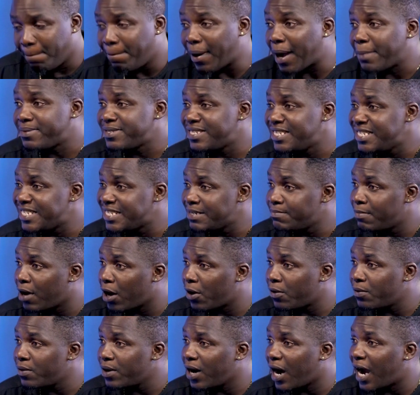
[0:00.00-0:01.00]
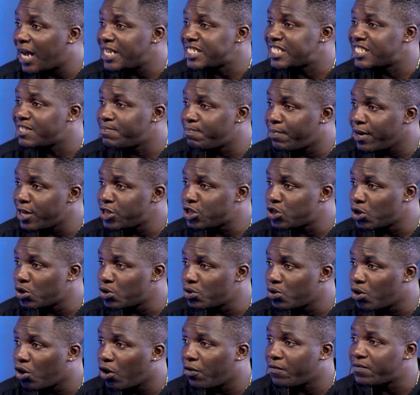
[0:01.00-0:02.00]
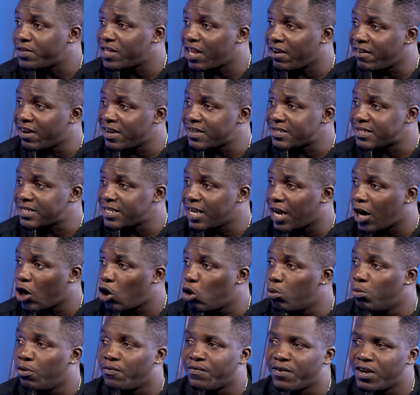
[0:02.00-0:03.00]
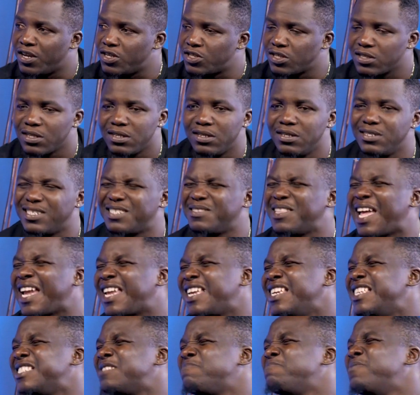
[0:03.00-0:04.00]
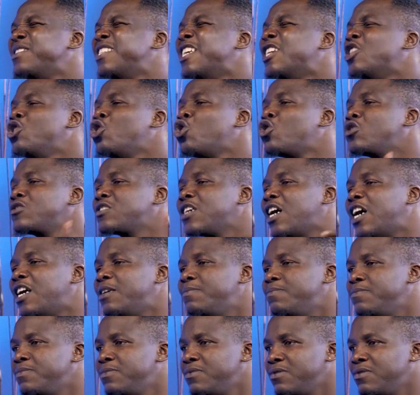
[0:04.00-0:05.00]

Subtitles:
baptismal anticipation of terrestrial homophagy. It's like it's been a long time.